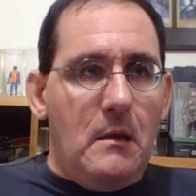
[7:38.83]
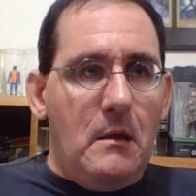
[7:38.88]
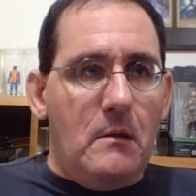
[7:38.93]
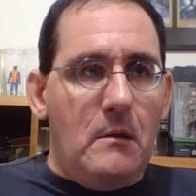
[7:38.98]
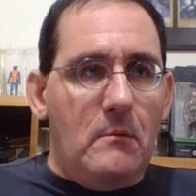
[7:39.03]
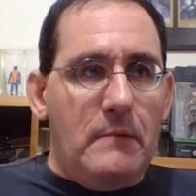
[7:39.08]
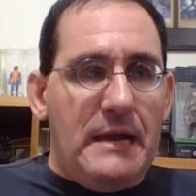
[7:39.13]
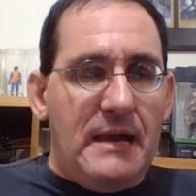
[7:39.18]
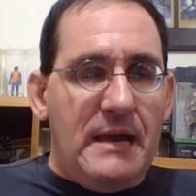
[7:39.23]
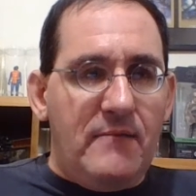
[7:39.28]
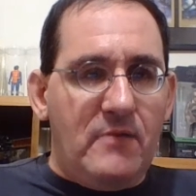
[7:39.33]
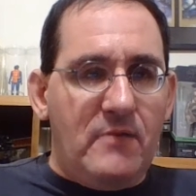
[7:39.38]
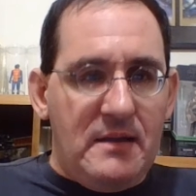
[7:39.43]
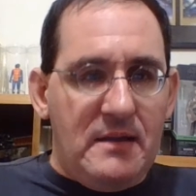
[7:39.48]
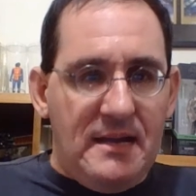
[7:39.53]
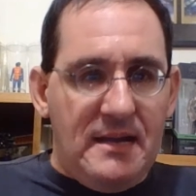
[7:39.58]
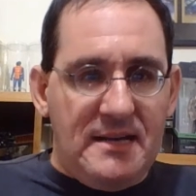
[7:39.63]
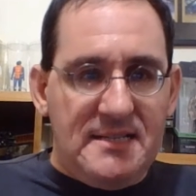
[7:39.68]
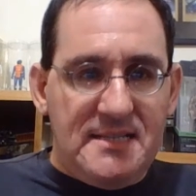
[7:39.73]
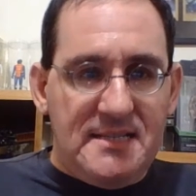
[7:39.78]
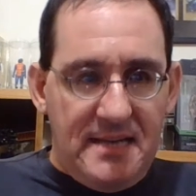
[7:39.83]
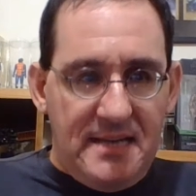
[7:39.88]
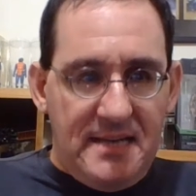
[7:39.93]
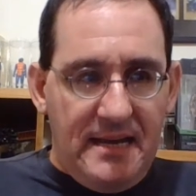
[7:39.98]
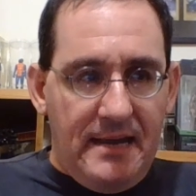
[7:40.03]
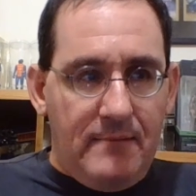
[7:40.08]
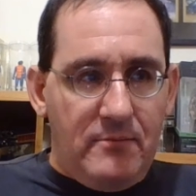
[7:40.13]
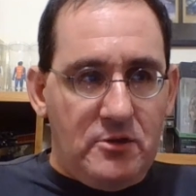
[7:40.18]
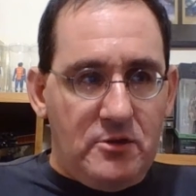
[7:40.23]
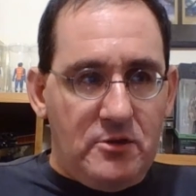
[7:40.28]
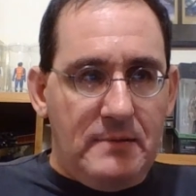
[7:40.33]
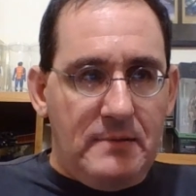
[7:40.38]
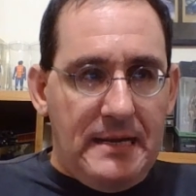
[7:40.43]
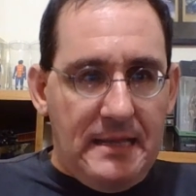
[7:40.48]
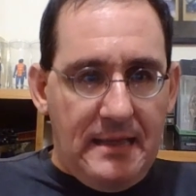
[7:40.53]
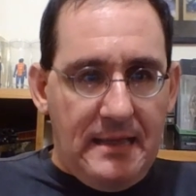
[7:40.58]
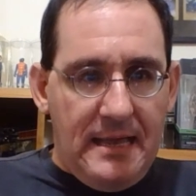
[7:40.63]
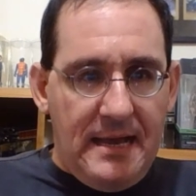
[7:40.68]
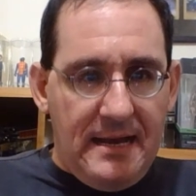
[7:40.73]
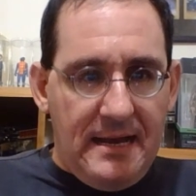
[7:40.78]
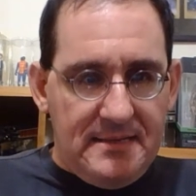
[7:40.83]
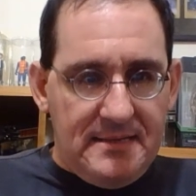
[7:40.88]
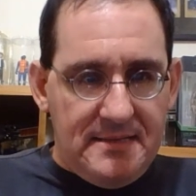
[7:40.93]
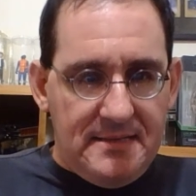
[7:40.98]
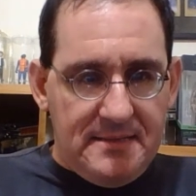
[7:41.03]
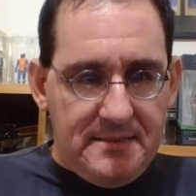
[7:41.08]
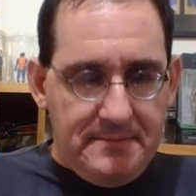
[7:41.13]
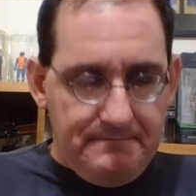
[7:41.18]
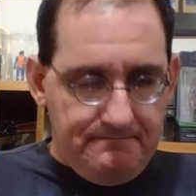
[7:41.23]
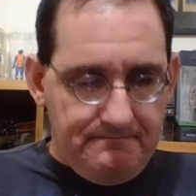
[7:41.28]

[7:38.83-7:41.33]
we have our next scene between Lex